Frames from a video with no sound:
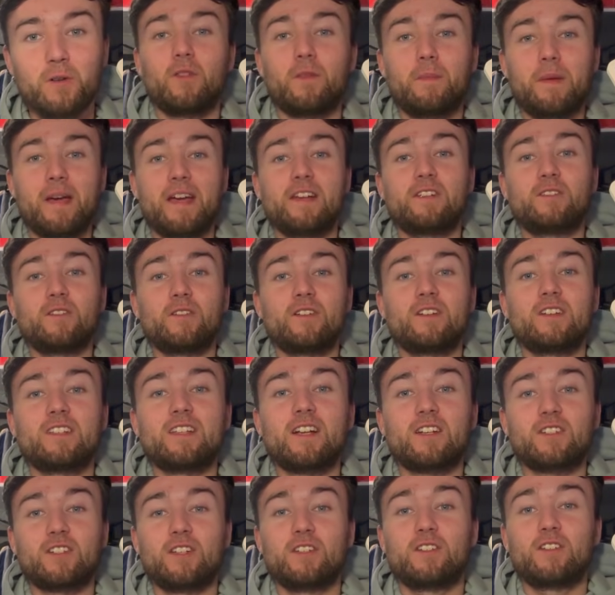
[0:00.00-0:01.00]
What the page owner has
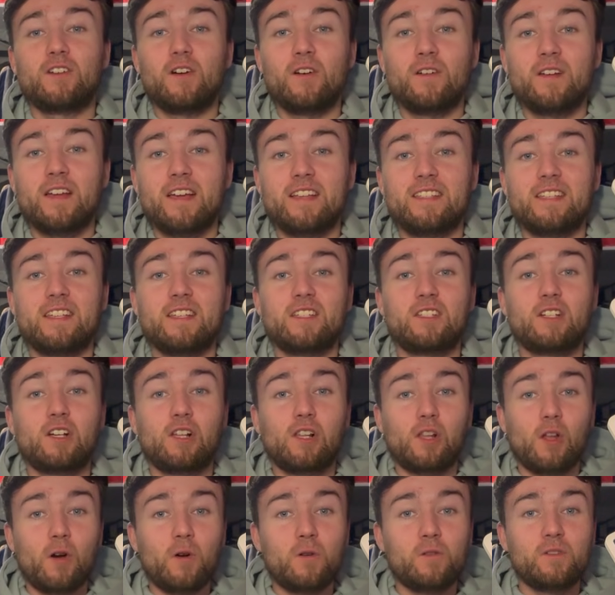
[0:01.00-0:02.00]
actually done is he has
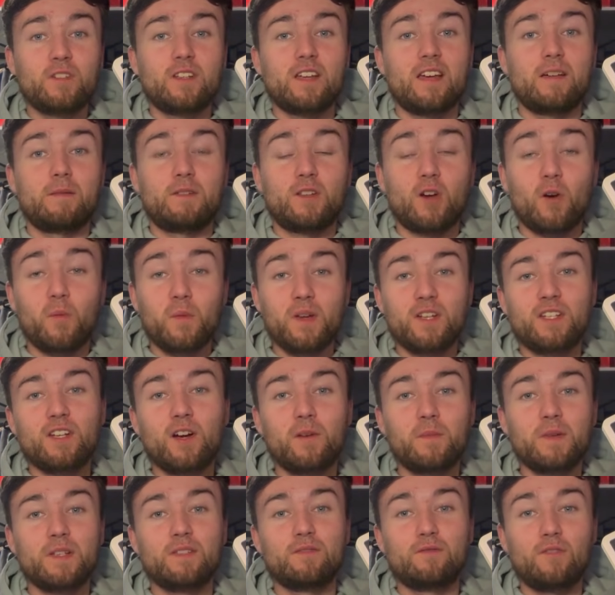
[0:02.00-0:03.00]
cloned Tommy
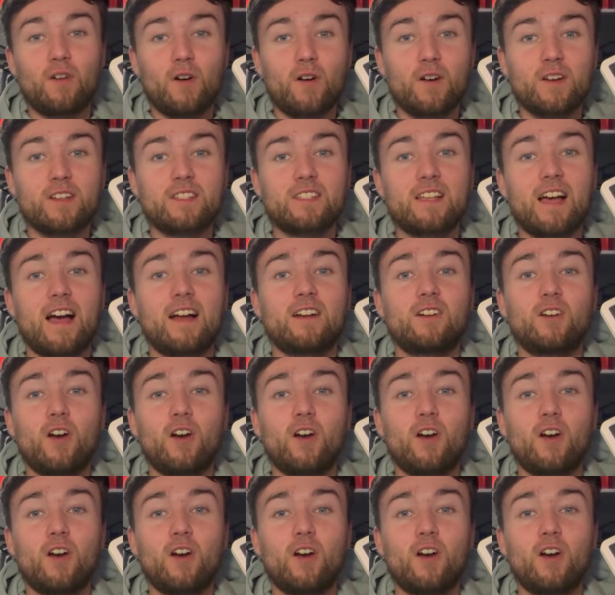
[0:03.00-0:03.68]
Shelby's voice and